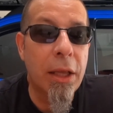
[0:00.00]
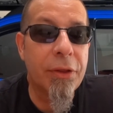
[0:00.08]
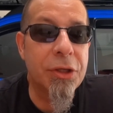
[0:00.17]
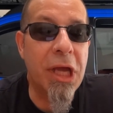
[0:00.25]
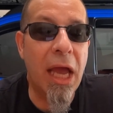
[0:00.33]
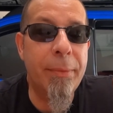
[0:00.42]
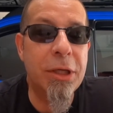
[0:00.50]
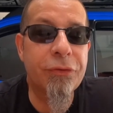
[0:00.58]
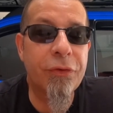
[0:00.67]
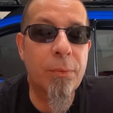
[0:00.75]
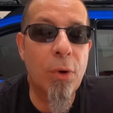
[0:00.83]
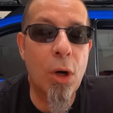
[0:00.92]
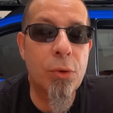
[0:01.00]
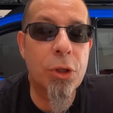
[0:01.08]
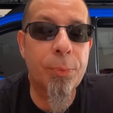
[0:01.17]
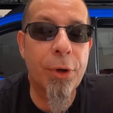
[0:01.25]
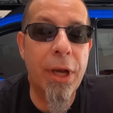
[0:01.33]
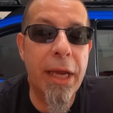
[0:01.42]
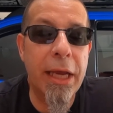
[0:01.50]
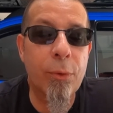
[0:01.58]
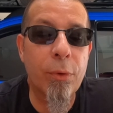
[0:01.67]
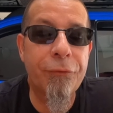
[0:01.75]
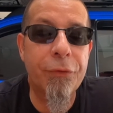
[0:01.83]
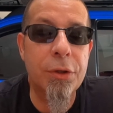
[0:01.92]
The damage from road debris
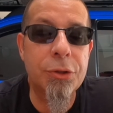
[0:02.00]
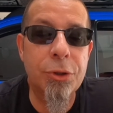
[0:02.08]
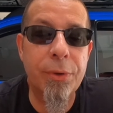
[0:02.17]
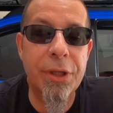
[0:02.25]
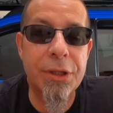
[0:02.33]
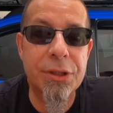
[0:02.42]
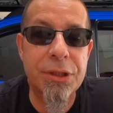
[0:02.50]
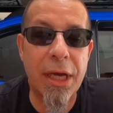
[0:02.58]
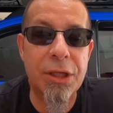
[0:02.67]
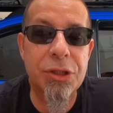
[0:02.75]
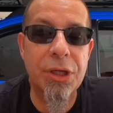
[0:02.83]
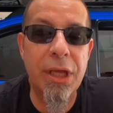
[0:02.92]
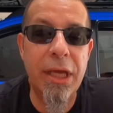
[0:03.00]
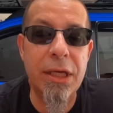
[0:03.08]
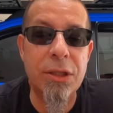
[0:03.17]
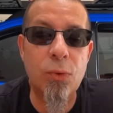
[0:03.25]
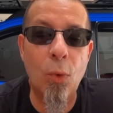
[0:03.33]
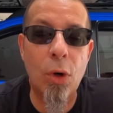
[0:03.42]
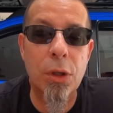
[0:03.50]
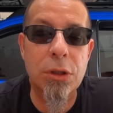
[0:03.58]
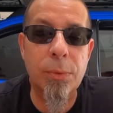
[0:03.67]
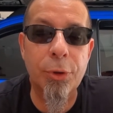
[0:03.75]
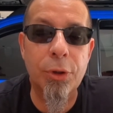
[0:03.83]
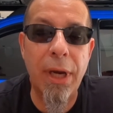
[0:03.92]
referred to in this section is
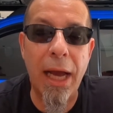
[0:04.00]
warrantable,